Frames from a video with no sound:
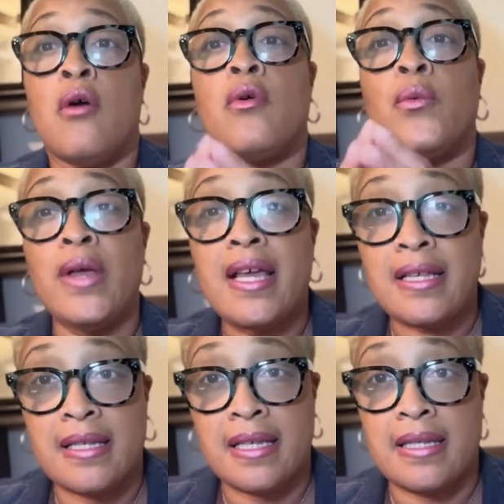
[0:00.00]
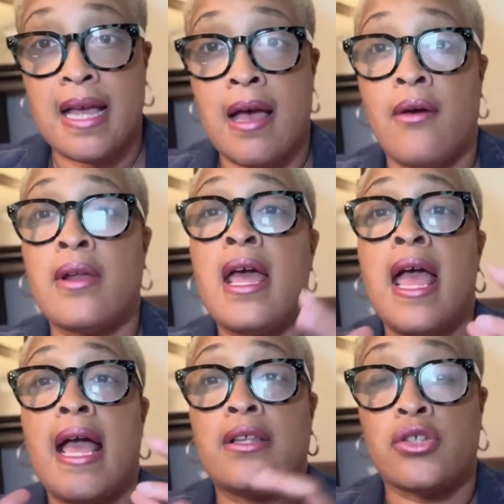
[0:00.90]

where we can sit down and